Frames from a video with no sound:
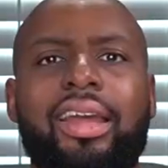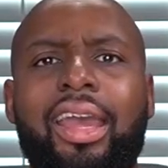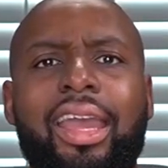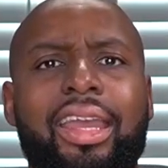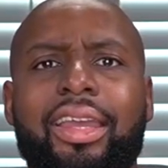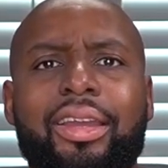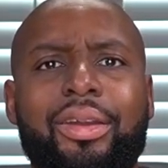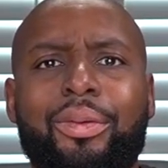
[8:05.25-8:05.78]

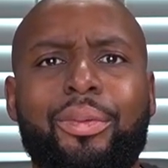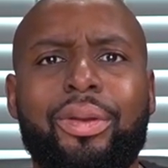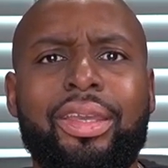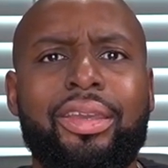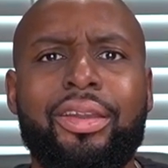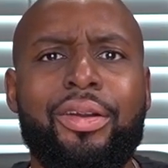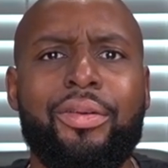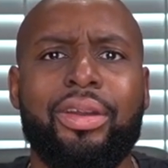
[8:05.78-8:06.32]
Hey, where
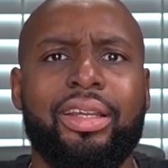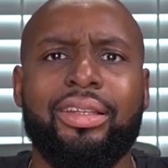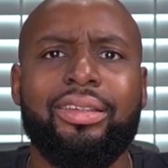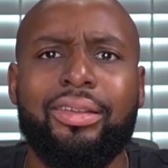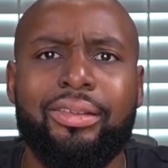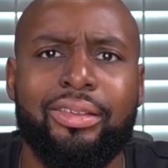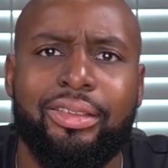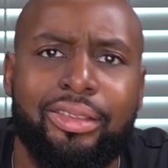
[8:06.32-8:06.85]
you going?
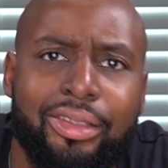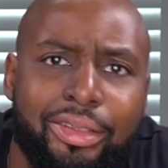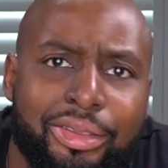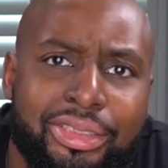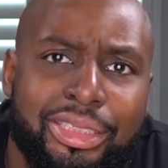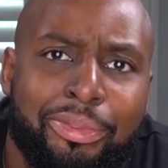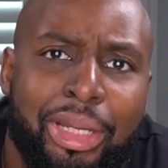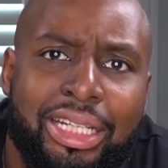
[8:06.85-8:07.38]
No, no, no, no.
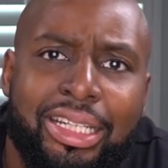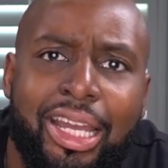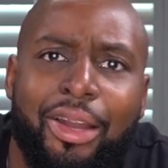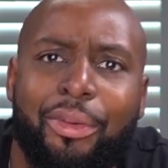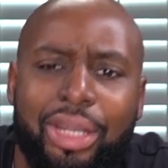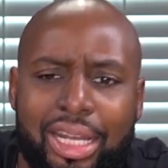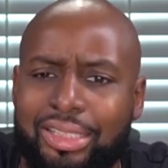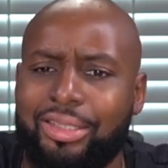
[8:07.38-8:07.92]
Sit back
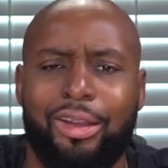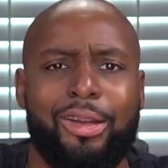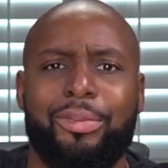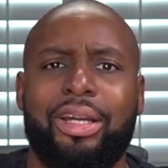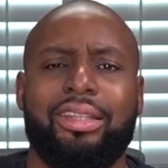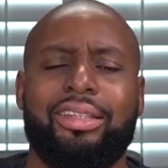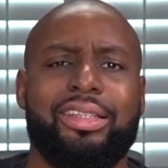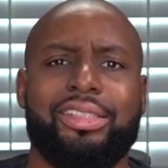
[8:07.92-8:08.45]
down. We got to talk
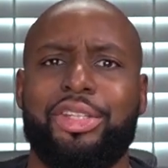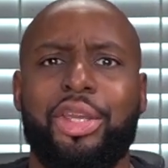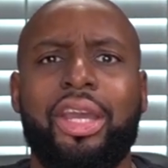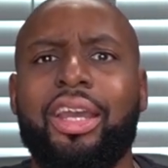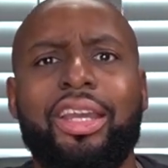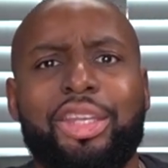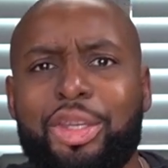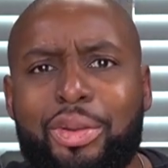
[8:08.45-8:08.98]
about this.
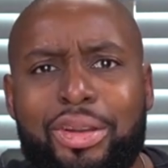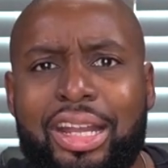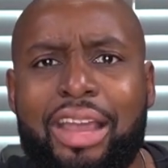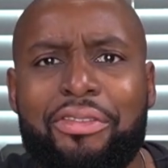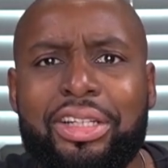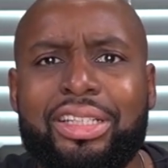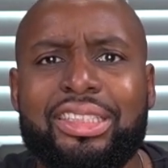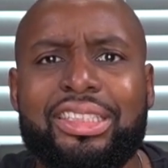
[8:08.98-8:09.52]
You didn't
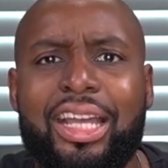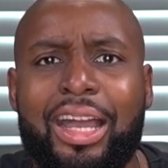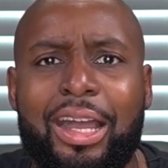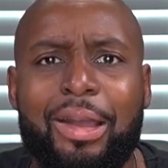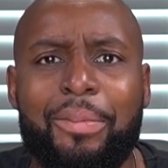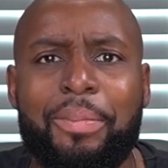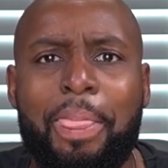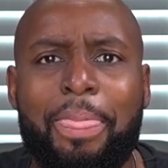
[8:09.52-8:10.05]
have a good
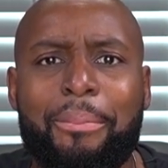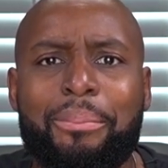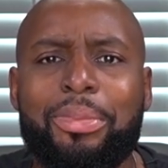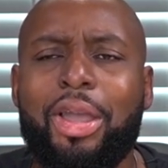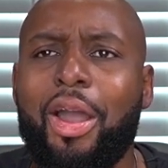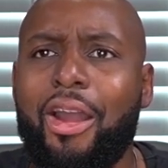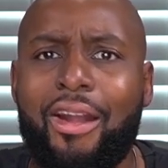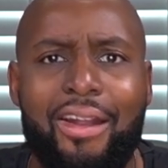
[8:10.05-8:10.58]
time?
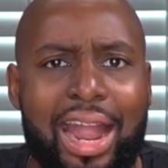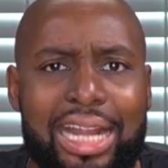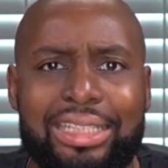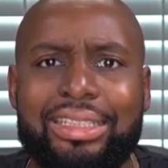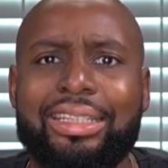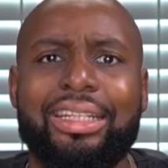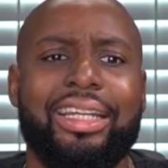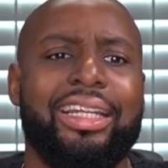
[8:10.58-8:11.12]
All
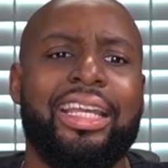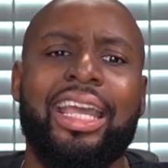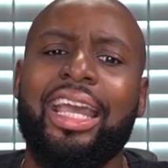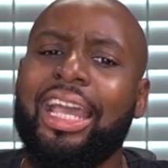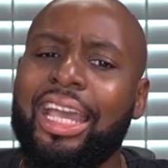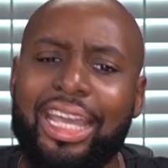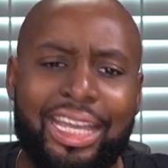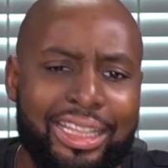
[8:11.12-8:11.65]
right, then.
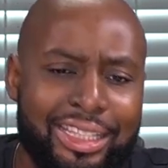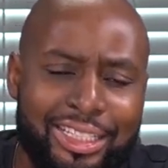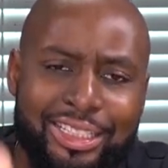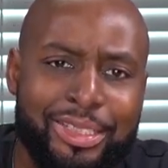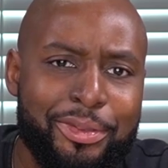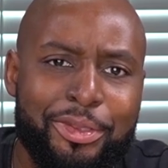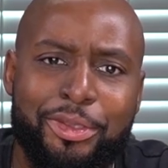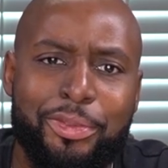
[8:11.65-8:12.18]
Hit the
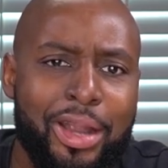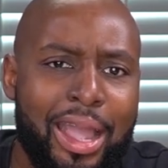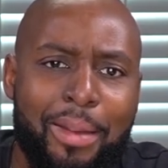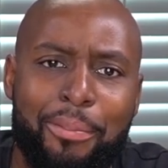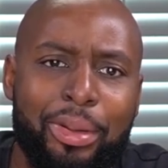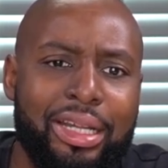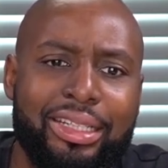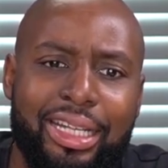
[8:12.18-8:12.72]

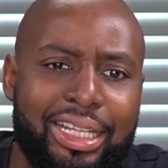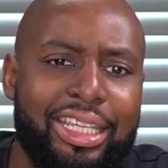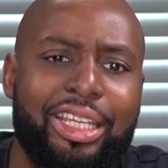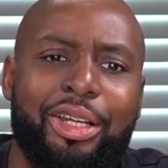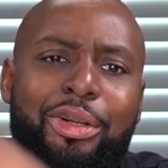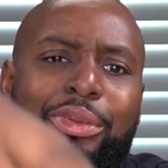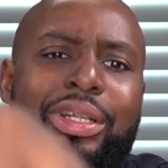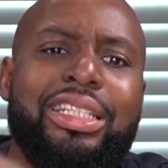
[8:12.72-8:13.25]
subscribe button. There you
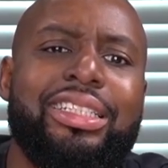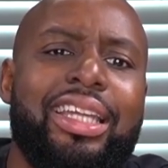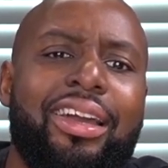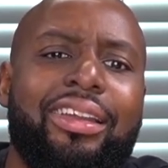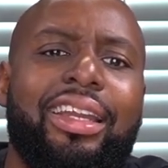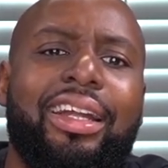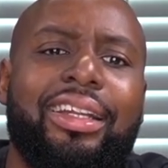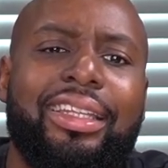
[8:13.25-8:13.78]
go. Reach
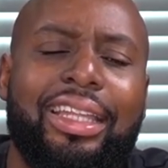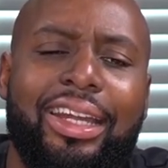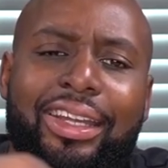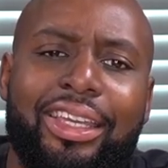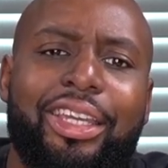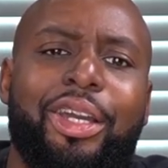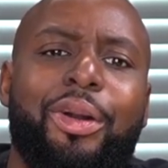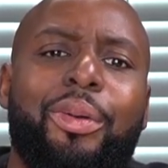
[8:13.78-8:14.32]
down there. There
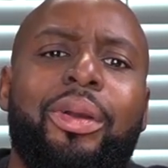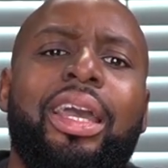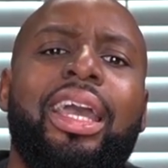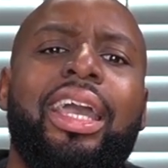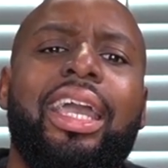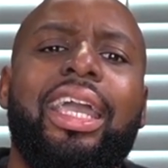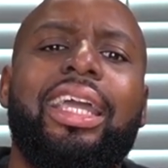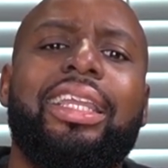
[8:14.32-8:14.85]
you go.
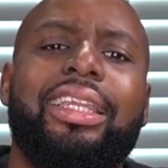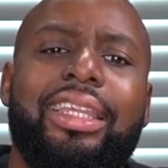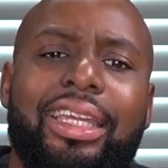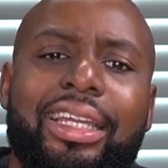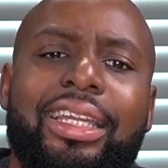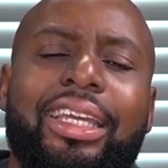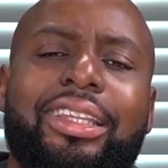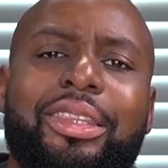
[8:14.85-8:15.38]
And
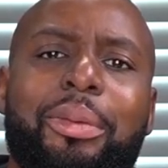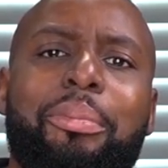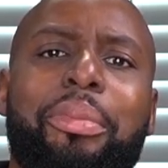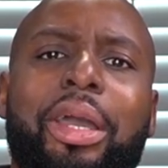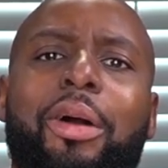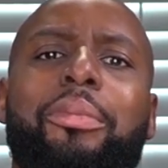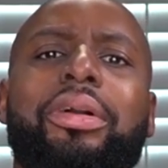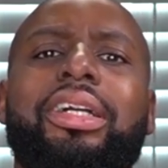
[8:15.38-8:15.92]
then hit the
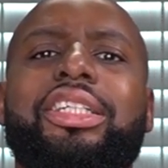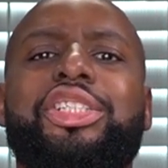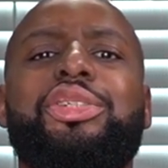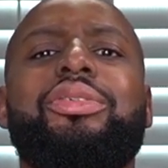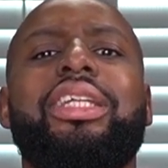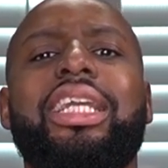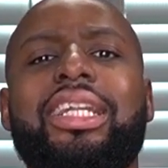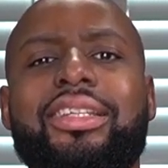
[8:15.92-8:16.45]
bell because
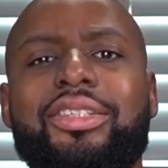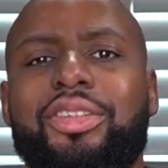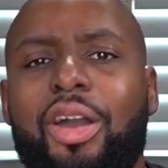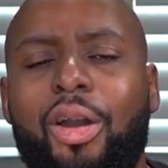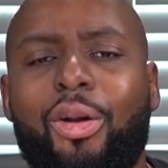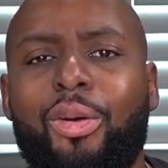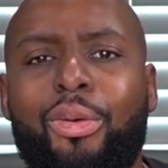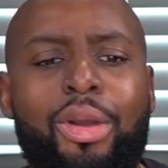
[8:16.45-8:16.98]
you need to
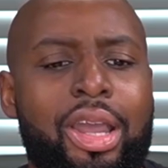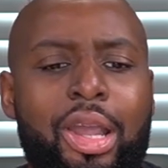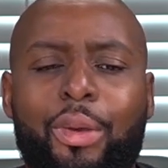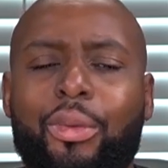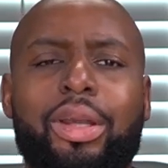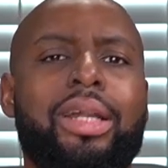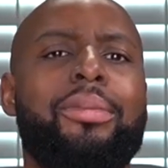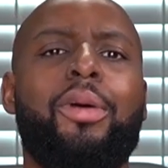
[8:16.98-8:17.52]
know
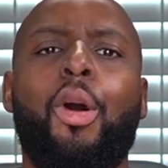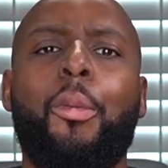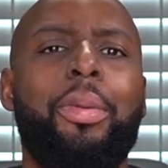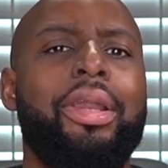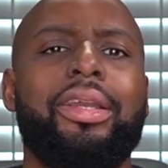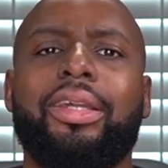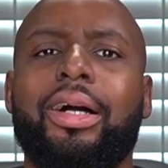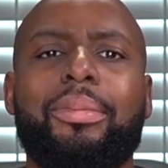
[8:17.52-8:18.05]
when I'm
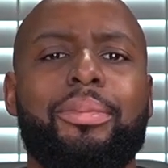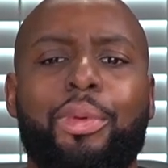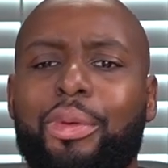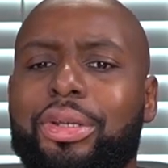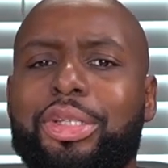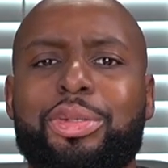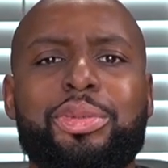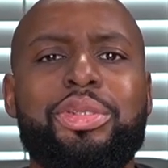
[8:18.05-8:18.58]
opening up
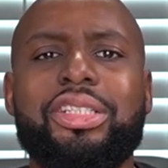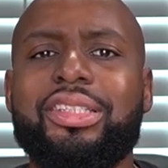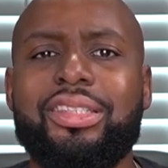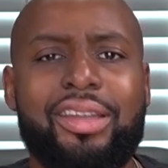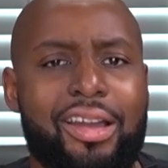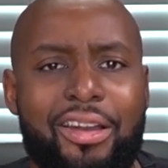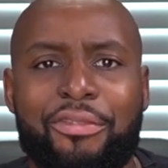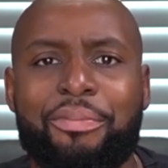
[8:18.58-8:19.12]
more new
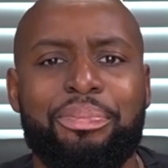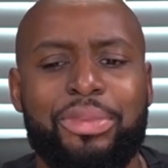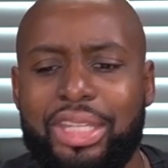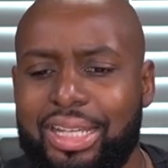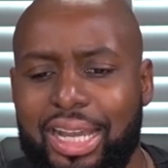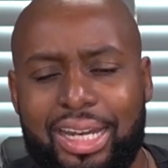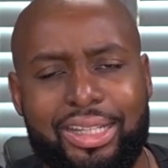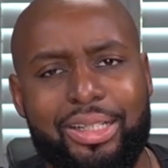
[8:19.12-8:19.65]
stuff.
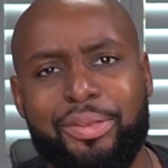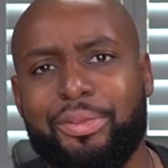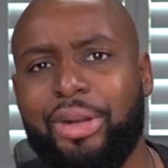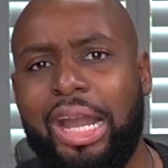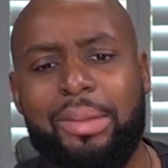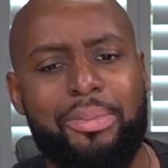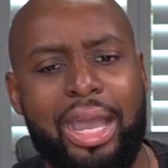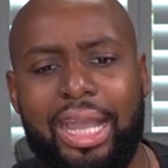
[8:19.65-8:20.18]
You got to come
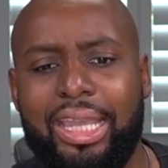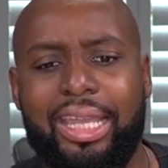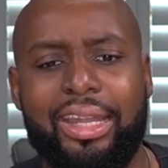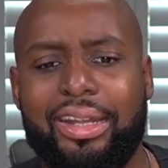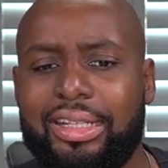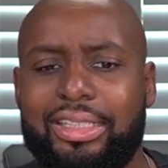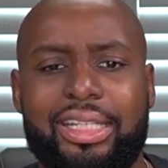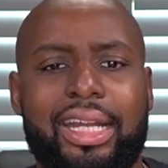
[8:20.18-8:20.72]
right back
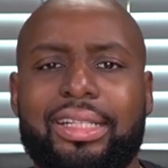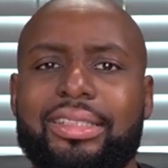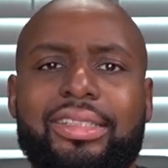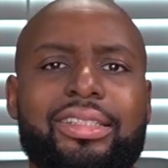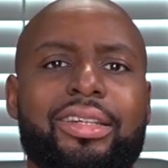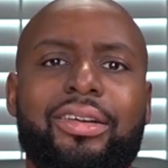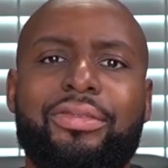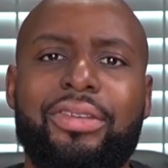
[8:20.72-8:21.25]
here and check this
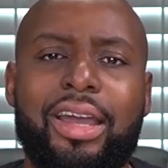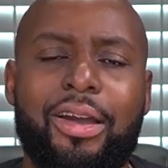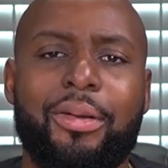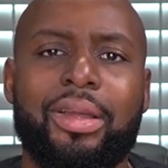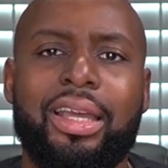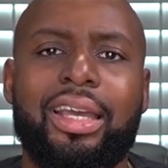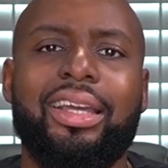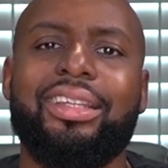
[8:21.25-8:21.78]
stuff
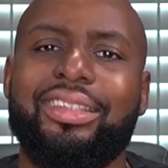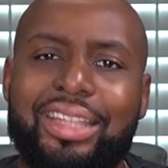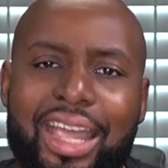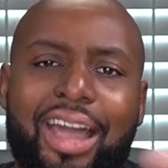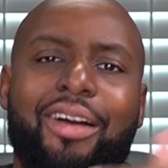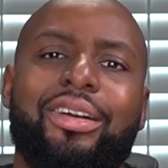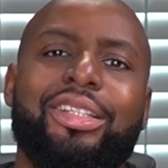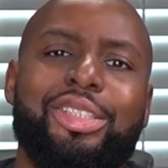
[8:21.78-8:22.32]
out.
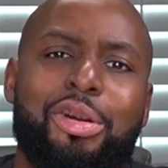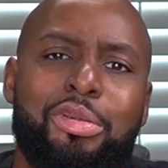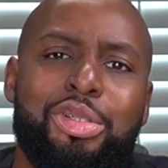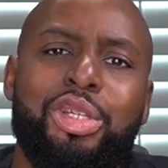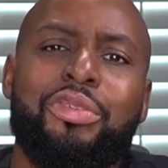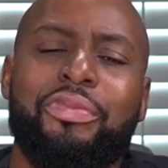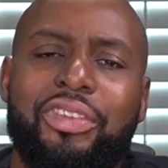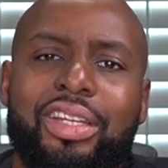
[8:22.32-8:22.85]
Now,
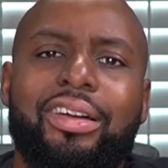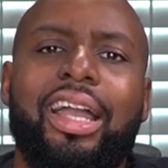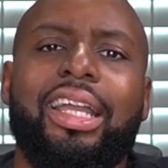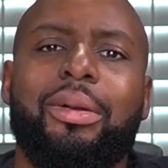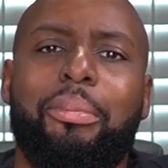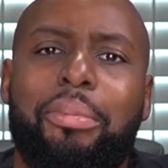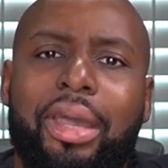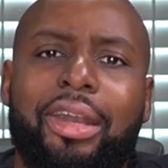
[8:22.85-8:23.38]
don't you feel
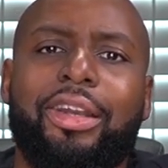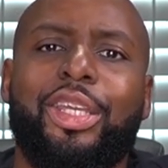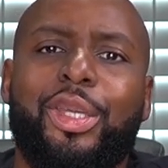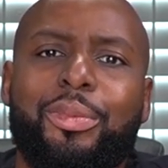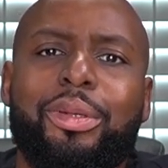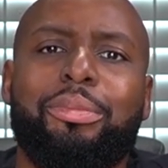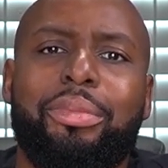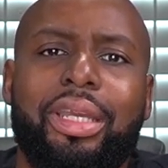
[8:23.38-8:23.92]
like a better
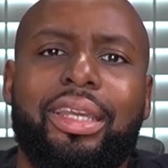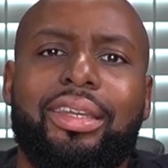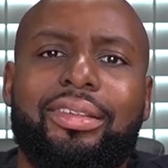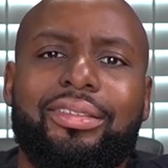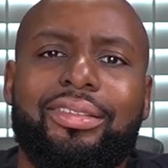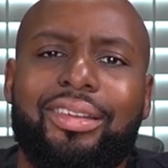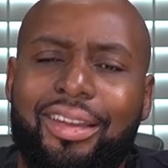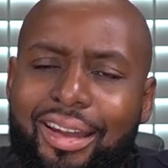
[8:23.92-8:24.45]
human
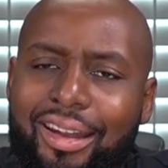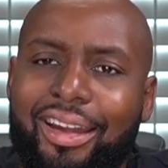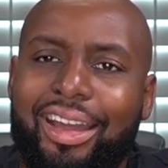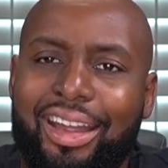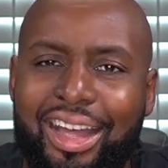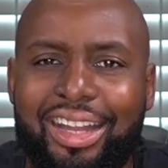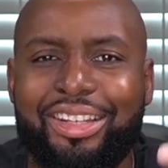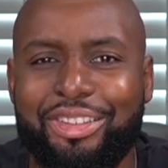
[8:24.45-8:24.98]
being? All
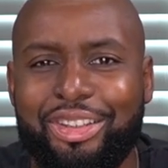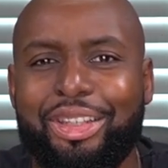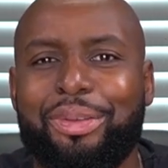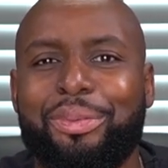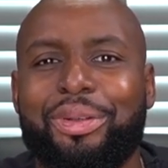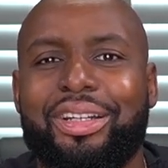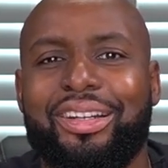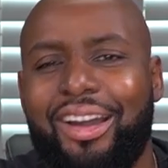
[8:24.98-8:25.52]
right, I knew
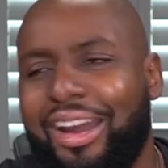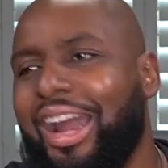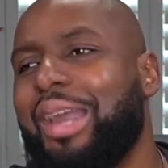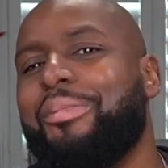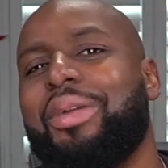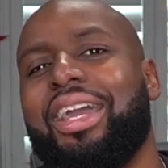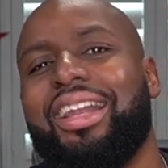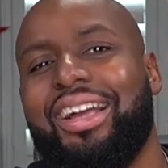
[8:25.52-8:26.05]
you would. All
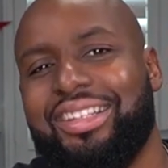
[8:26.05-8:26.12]
right, man.